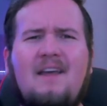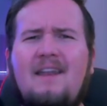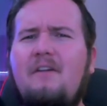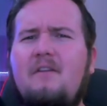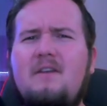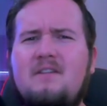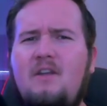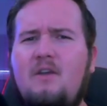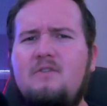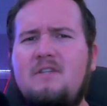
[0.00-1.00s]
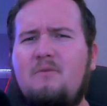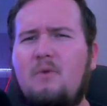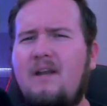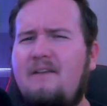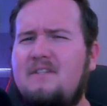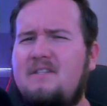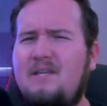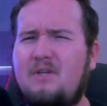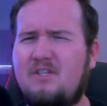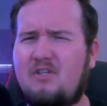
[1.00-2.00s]
Now that he's in Houston, we're going to have to see
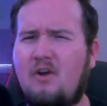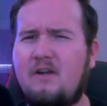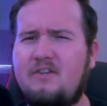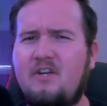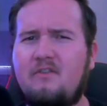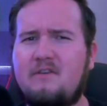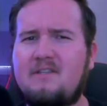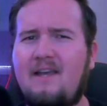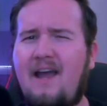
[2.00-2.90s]
what his target share looks like.